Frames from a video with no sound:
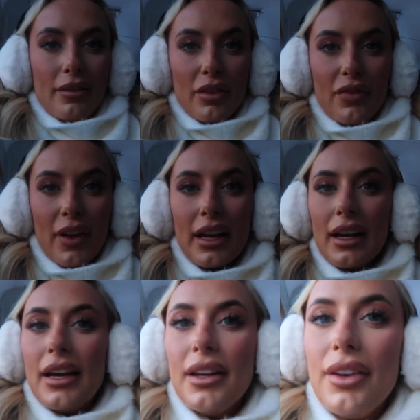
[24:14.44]
a
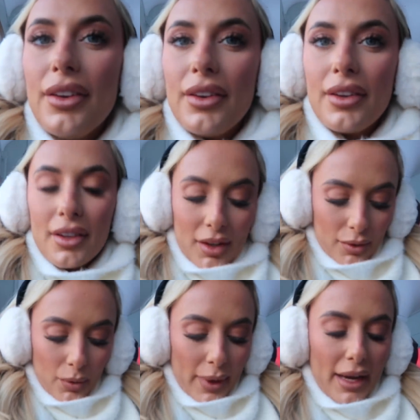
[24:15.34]

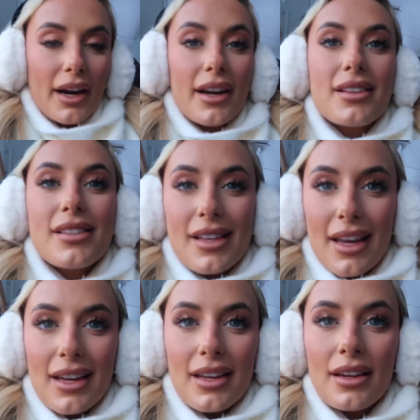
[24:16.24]
feeling we're gonna see